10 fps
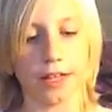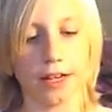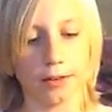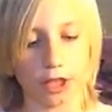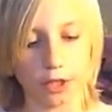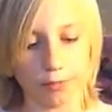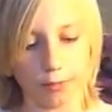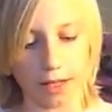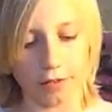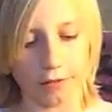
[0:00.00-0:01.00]
here, which you
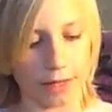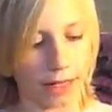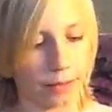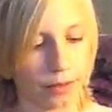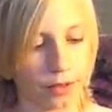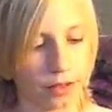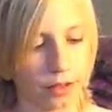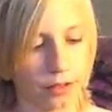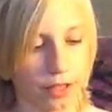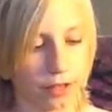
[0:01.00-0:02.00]
might have been able to
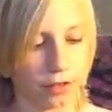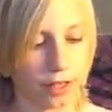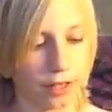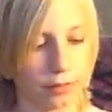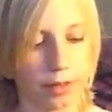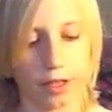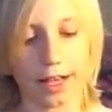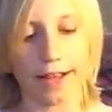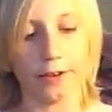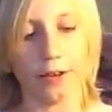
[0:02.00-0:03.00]
do other things with,
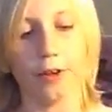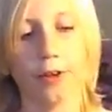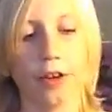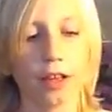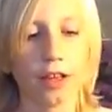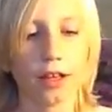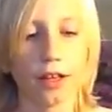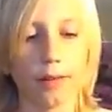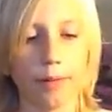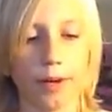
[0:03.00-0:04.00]
I don't know.
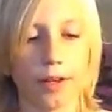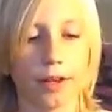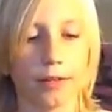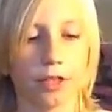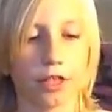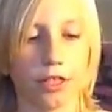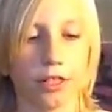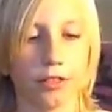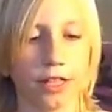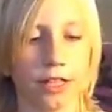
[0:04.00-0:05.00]
But I'm just going to
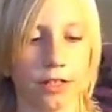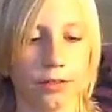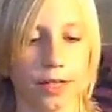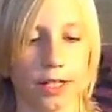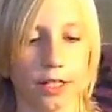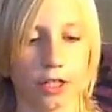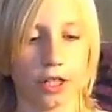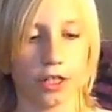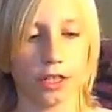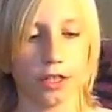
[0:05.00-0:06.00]
go the easy way and just
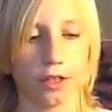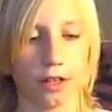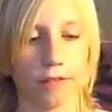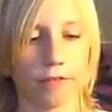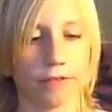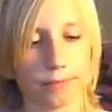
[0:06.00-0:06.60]
cut these off.